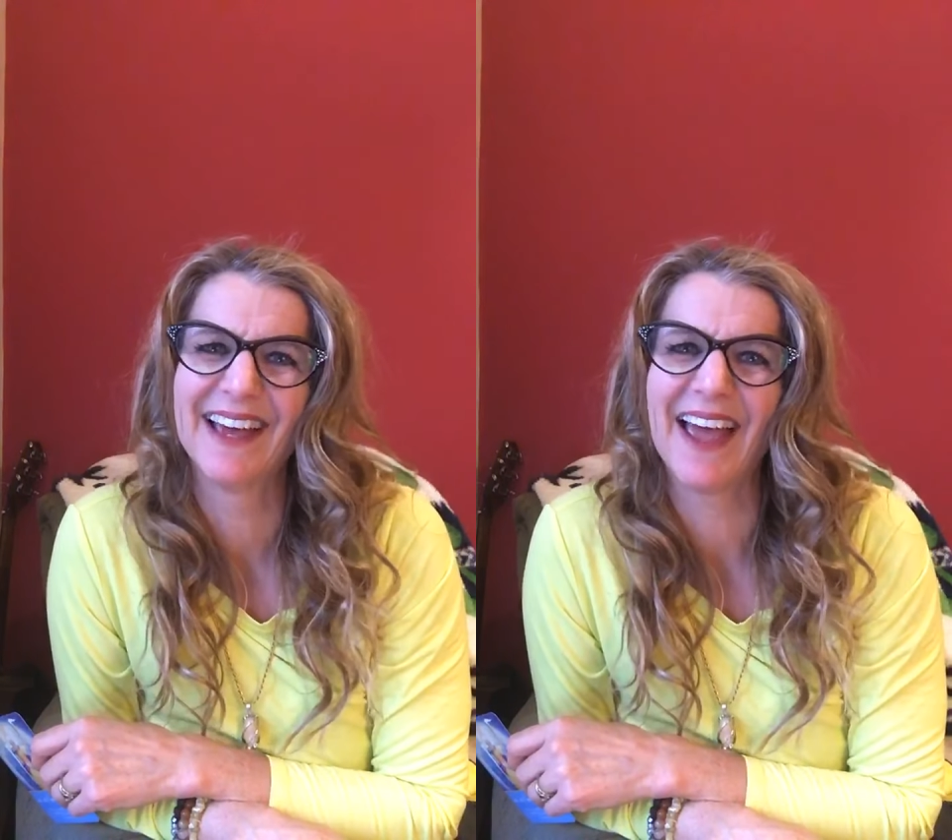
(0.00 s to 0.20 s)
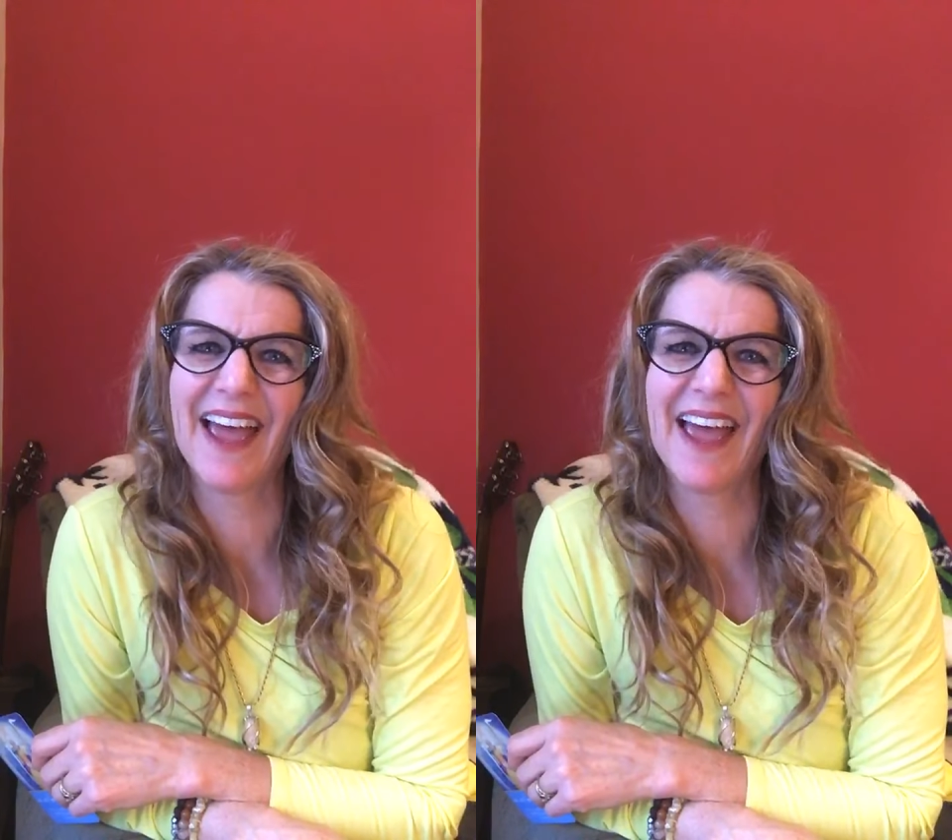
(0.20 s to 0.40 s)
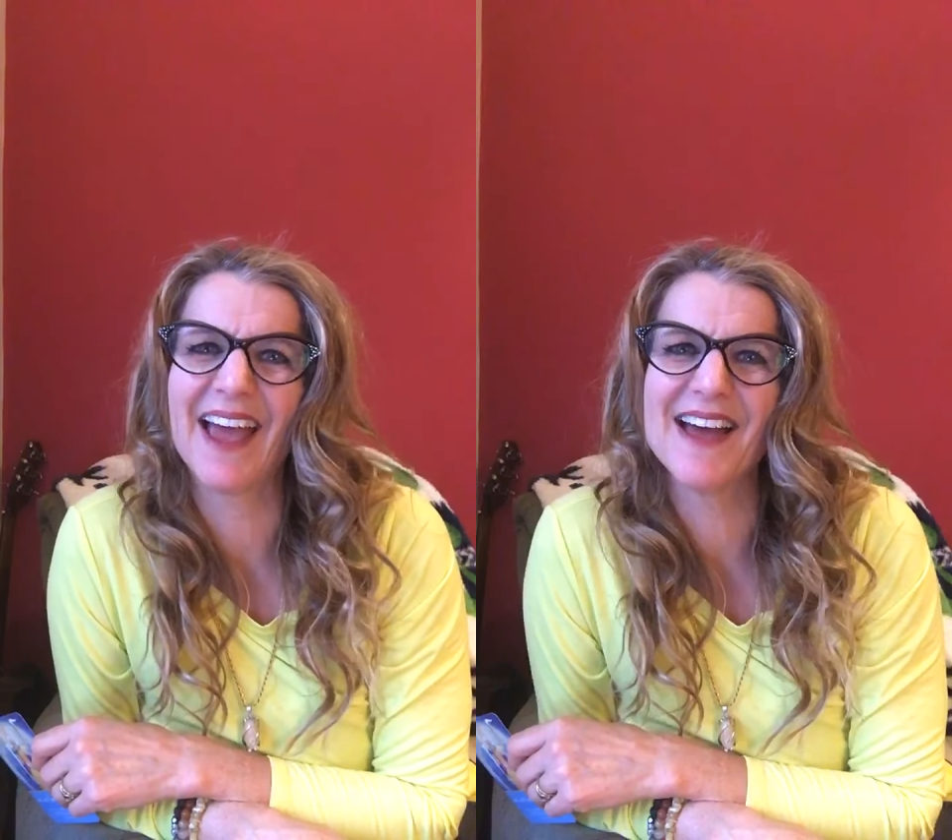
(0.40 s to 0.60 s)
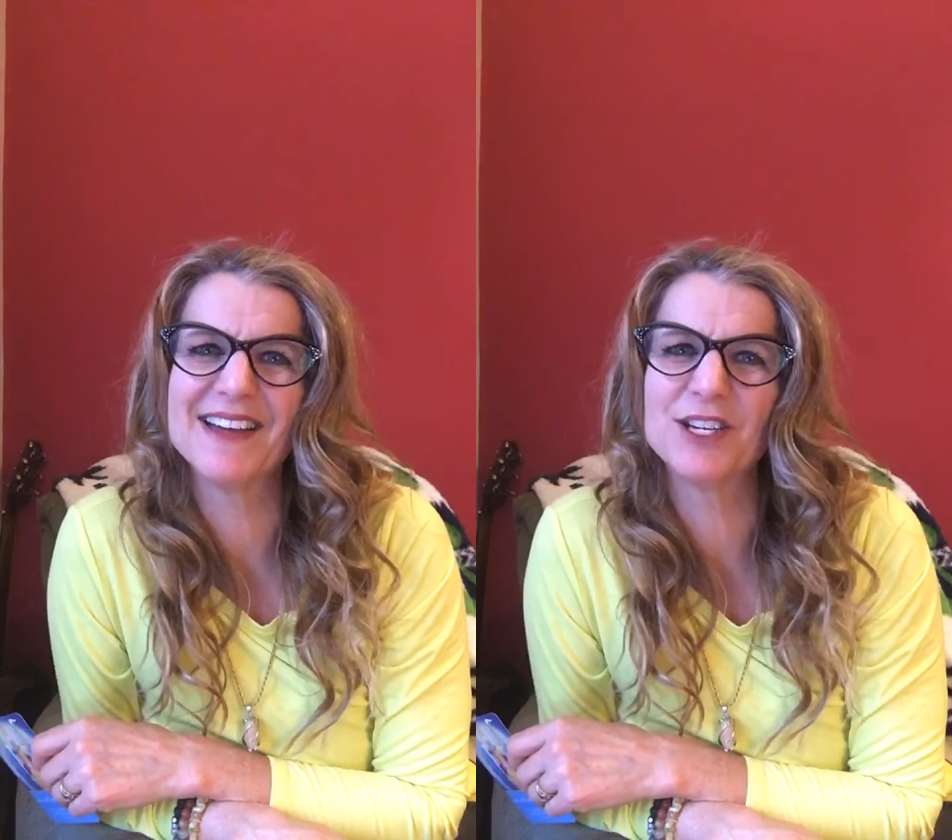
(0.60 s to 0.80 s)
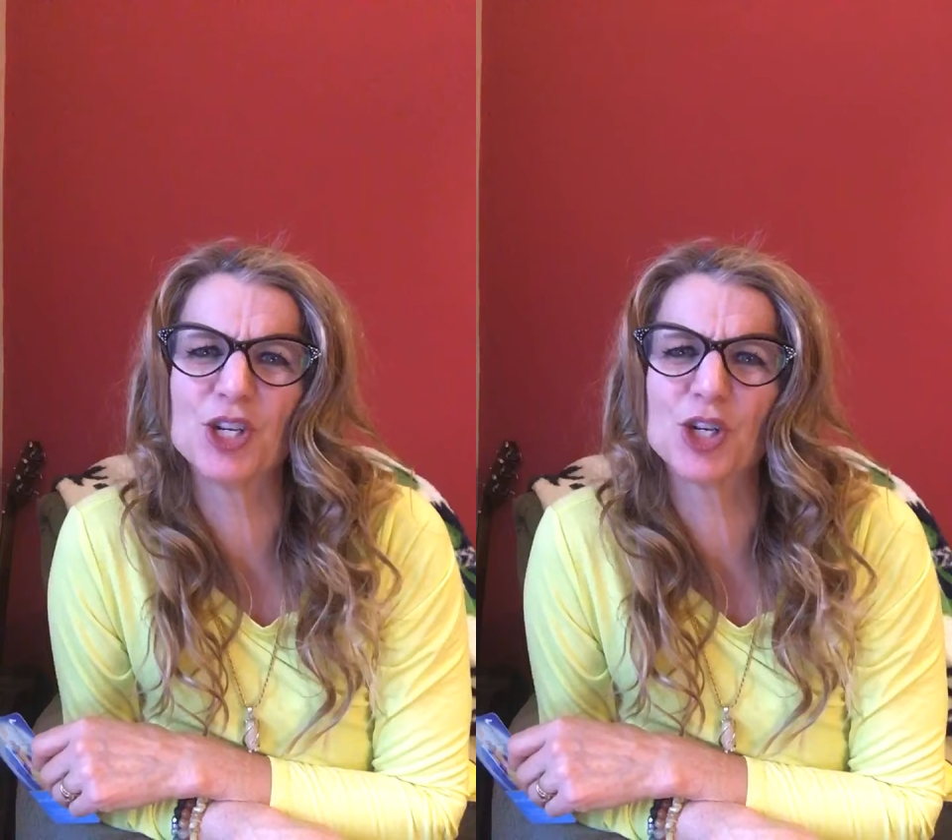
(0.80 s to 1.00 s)

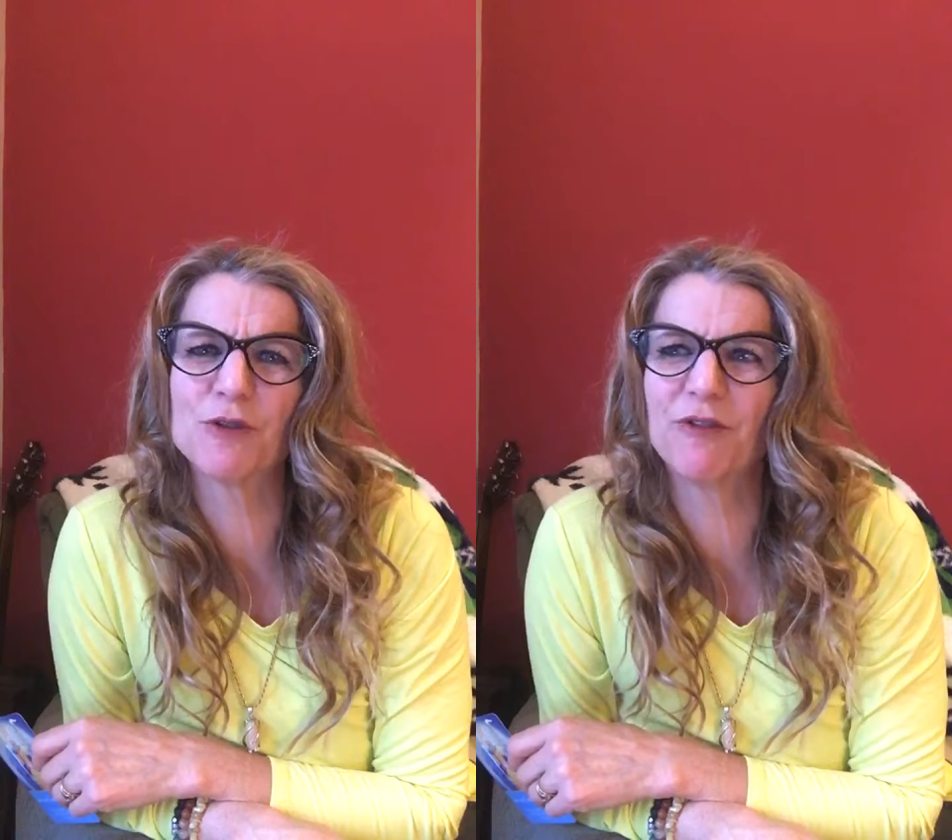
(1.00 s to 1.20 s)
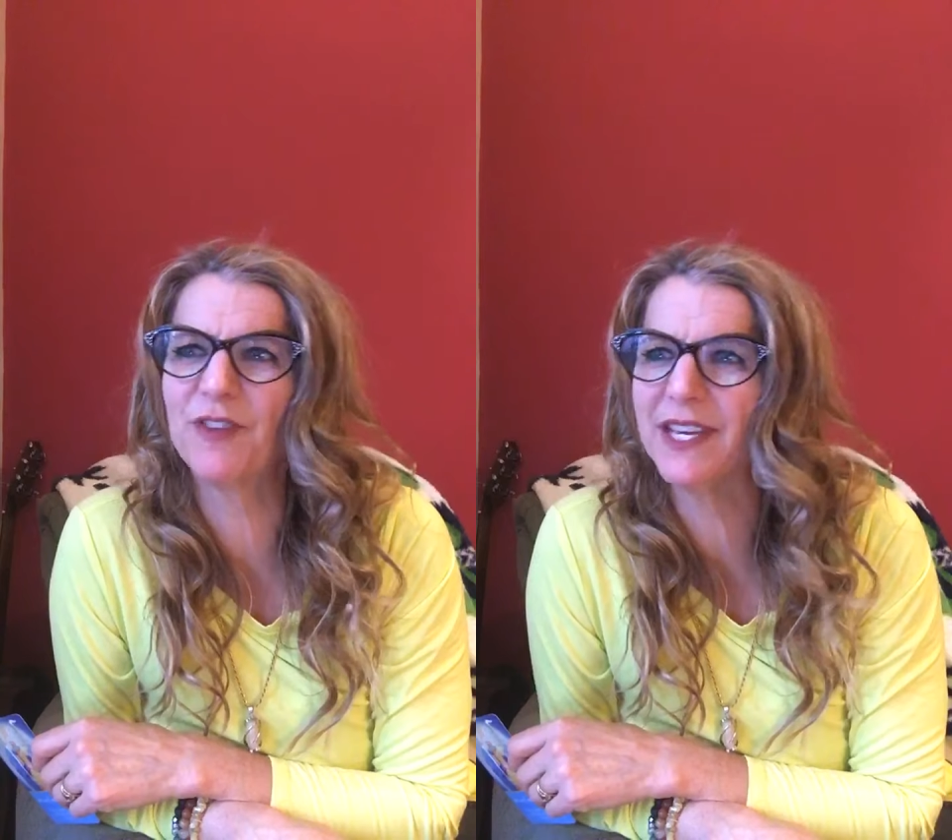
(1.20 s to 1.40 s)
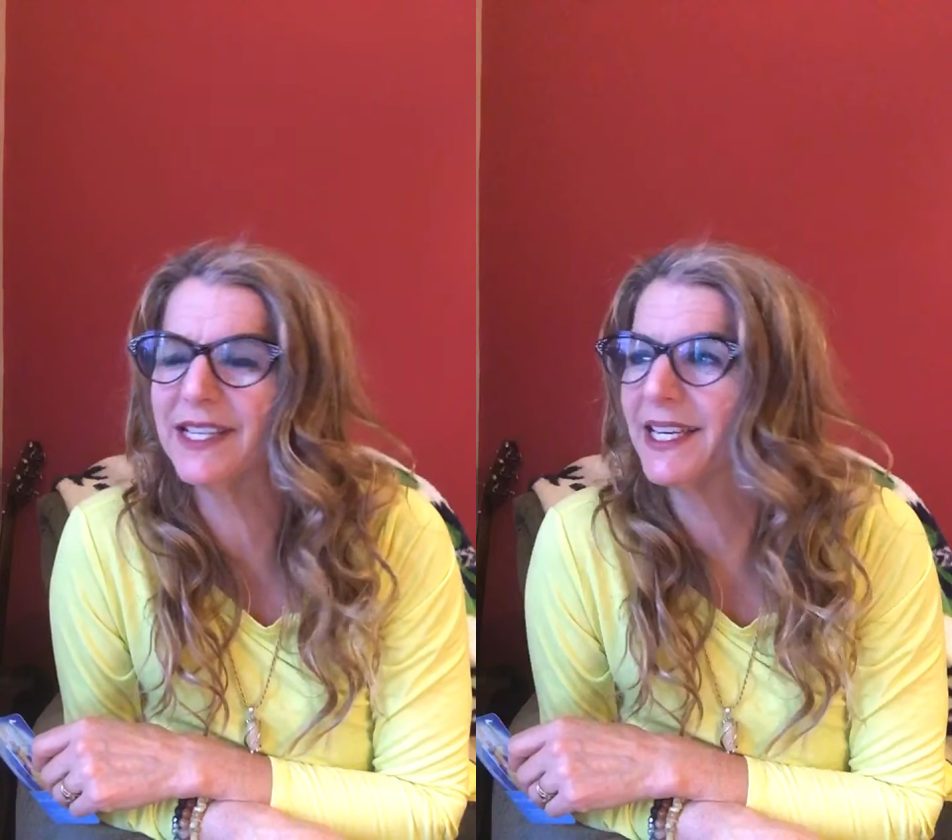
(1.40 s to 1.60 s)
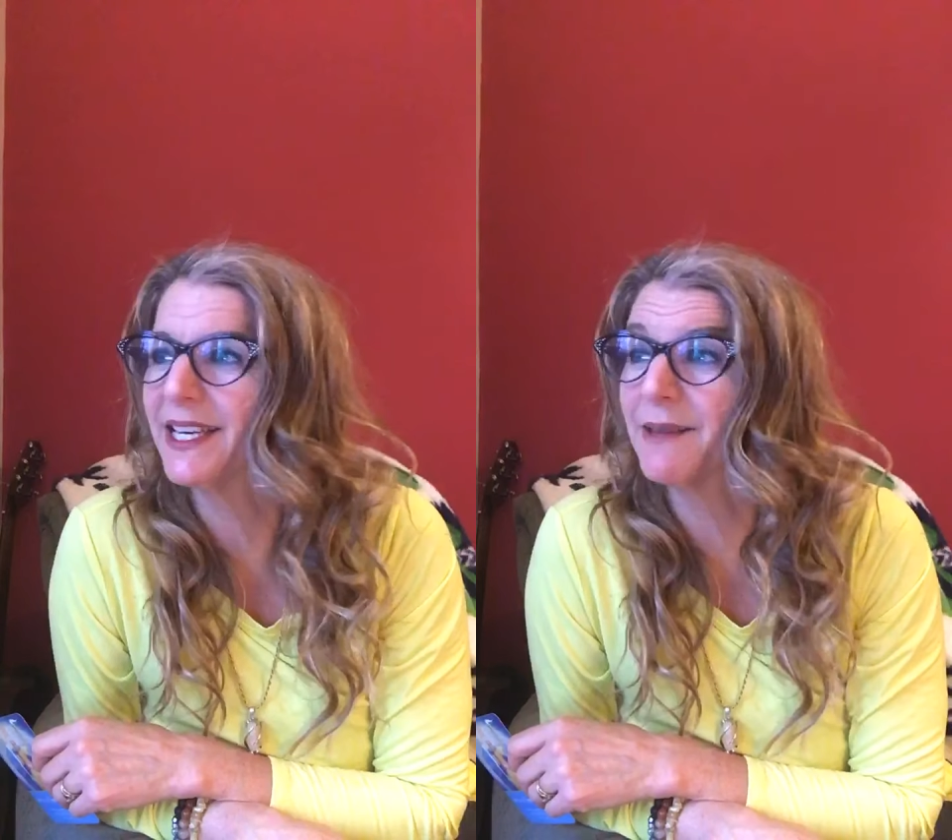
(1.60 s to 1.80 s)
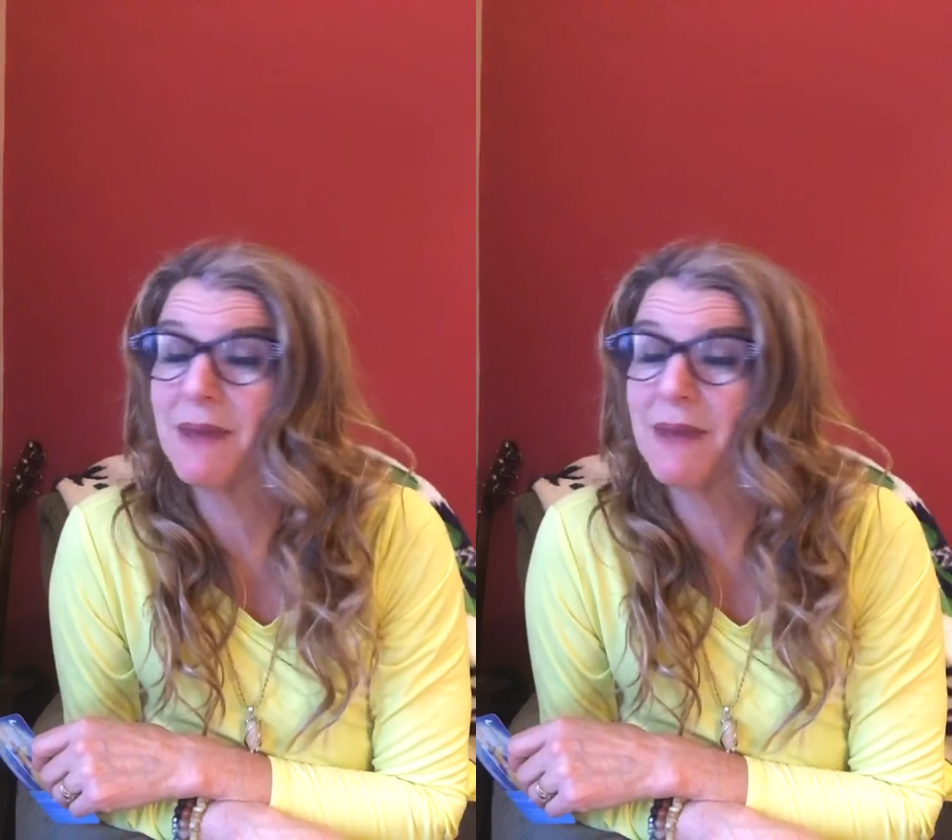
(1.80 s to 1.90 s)
and you're feeling